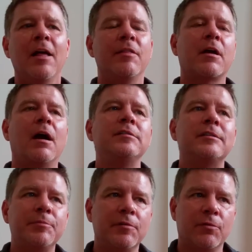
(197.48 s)
The
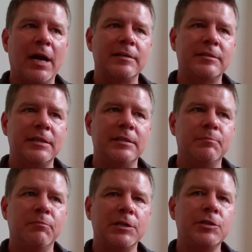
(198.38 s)
concept of rest is
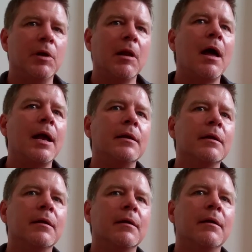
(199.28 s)
much maligned,
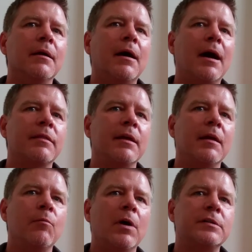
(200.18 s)
I
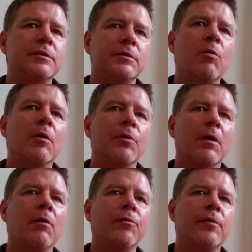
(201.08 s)
think, in Western corporate
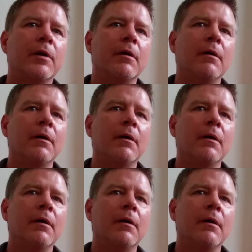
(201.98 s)
culture.